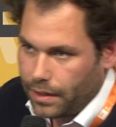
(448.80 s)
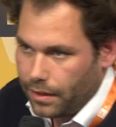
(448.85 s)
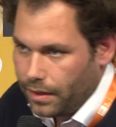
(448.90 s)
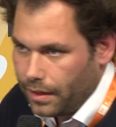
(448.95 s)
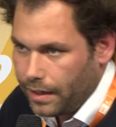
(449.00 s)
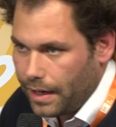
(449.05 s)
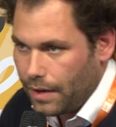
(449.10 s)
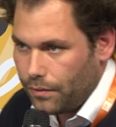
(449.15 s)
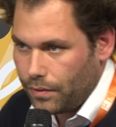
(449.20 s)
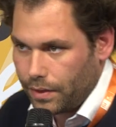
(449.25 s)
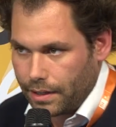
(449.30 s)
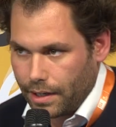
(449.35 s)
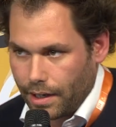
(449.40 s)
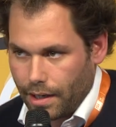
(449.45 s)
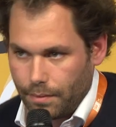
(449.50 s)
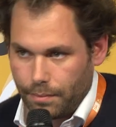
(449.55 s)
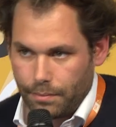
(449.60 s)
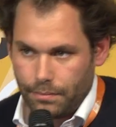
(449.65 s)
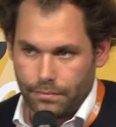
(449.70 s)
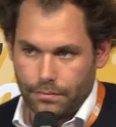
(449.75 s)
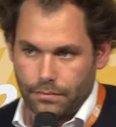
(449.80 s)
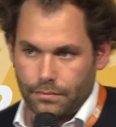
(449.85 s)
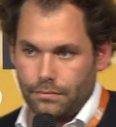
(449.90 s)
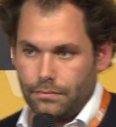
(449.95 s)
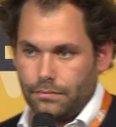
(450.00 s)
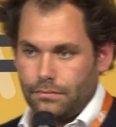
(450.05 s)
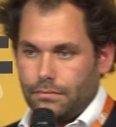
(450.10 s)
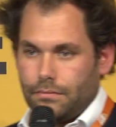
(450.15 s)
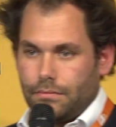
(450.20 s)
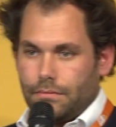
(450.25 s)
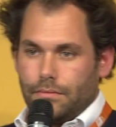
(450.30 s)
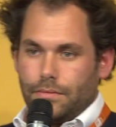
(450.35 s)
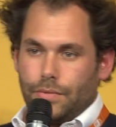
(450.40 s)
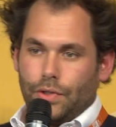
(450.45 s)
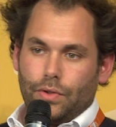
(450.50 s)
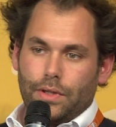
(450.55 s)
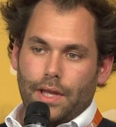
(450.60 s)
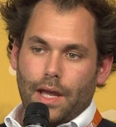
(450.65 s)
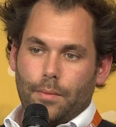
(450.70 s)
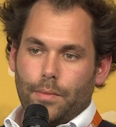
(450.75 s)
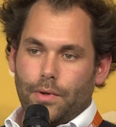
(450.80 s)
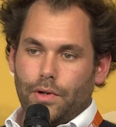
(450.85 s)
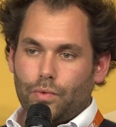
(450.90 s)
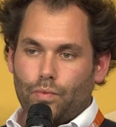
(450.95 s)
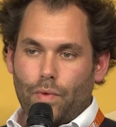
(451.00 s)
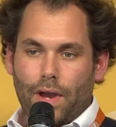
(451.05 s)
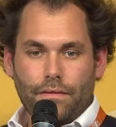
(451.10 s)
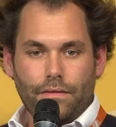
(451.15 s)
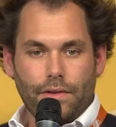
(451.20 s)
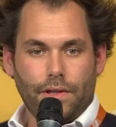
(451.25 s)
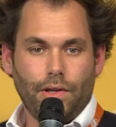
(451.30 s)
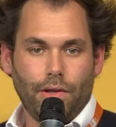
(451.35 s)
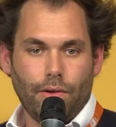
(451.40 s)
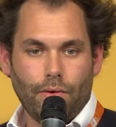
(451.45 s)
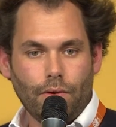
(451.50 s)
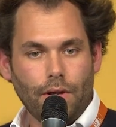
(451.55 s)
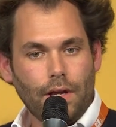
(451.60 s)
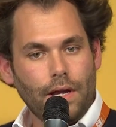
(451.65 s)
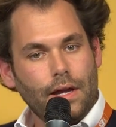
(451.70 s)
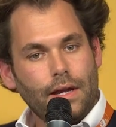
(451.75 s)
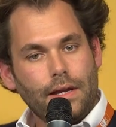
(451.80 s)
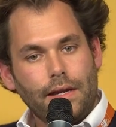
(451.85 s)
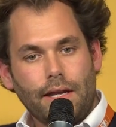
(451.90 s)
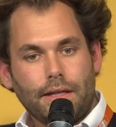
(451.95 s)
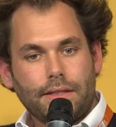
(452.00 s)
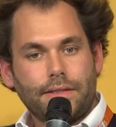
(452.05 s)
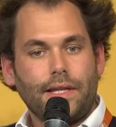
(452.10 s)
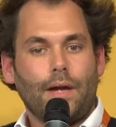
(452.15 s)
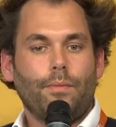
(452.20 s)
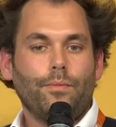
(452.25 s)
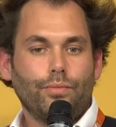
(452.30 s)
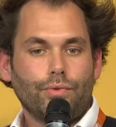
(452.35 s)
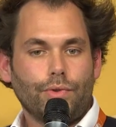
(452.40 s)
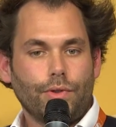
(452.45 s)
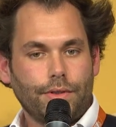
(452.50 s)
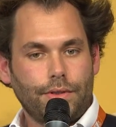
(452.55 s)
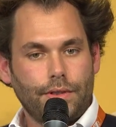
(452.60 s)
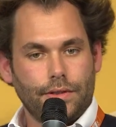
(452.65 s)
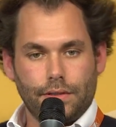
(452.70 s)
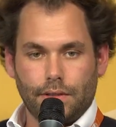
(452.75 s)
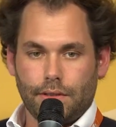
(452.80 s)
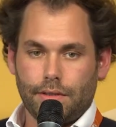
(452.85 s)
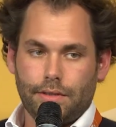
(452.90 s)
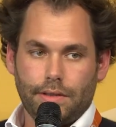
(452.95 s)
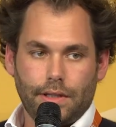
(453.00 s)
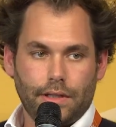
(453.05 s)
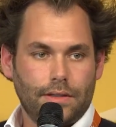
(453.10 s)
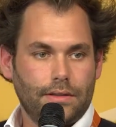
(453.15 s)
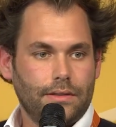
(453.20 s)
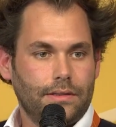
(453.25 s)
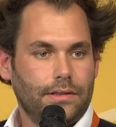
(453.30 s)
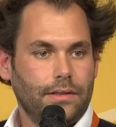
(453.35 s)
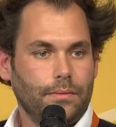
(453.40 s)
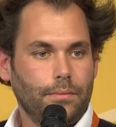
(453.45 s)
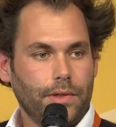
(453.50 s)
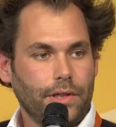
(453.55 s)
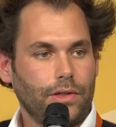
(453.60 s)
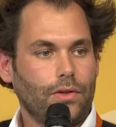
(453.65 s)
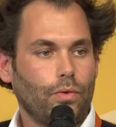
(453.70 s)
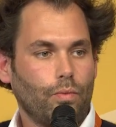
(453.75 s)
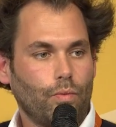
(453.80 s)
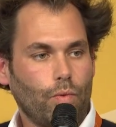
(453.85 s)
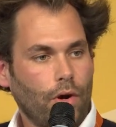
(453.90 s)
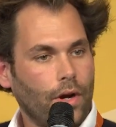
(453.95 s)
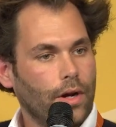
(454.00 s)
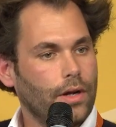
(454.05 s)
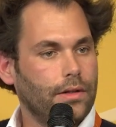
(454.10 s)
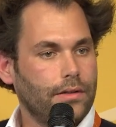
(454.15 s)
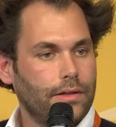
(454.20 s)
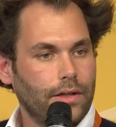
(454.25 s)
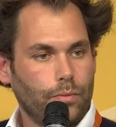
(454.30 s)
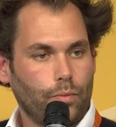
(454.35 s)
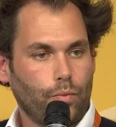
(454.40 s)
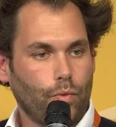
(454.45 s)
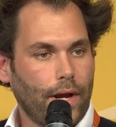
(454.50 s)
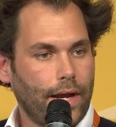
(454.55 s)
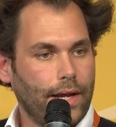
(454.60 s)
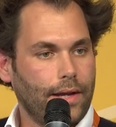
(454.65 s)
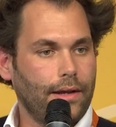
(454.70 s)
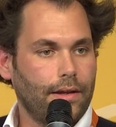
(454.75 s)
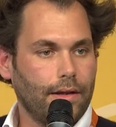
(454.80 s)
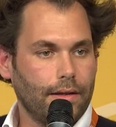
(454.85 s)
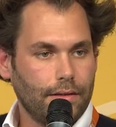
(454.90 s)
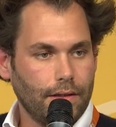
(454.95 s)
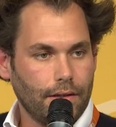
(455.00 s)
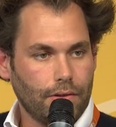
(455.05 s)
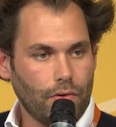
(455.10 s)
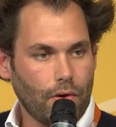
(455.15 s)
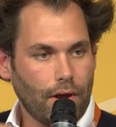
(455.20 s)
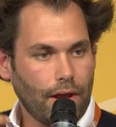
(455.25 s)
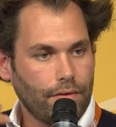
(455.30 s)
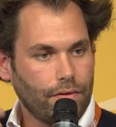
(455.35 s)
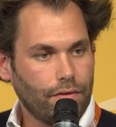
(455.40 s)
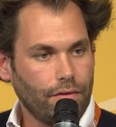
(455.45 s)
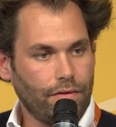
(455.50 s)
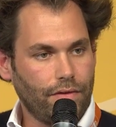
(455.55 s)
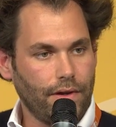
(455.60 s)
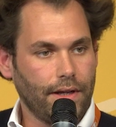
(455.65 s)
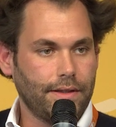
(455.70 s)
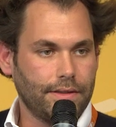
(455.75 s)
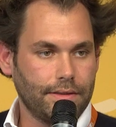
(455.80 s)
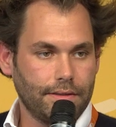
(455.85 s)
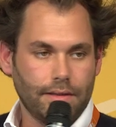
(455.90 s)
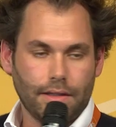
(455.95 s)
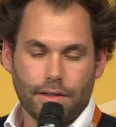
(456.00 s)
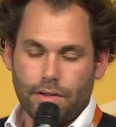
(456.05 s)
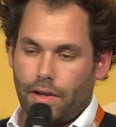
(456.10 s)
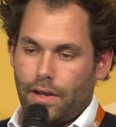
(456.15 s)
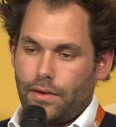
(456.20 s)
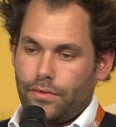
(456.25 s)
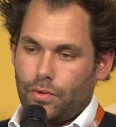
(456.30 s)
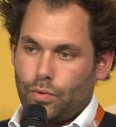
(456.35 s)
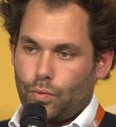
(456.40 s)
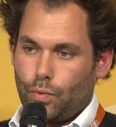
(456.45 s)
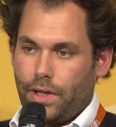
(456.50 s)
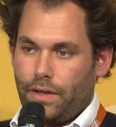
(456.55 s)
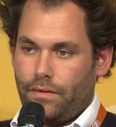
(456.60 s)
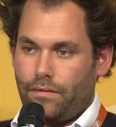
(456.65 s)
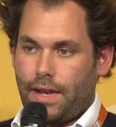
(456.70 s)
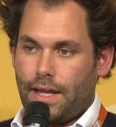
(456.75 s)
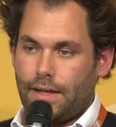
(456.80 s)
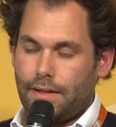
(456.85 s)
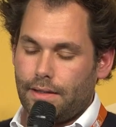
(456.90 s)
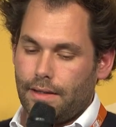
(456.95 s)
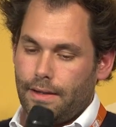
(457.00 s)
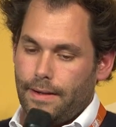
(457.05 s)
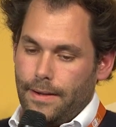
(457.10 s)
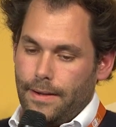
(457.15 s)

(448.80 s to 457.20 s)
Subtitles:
I think every time you double revenue, there are some processes that simply don't work, that break, that you have to fix, that you have to reinvent.